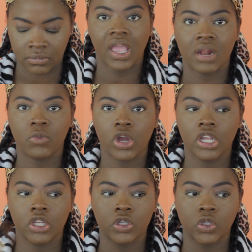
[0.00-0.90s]
And I'm going
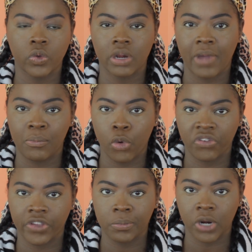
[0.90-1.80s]
to use one of my
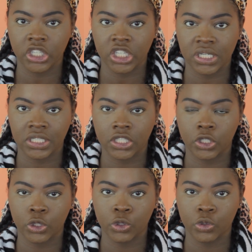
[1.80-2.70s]
Morphe brushes
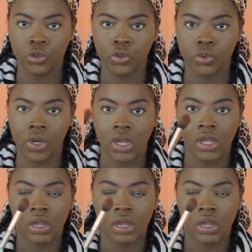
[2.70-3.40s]
to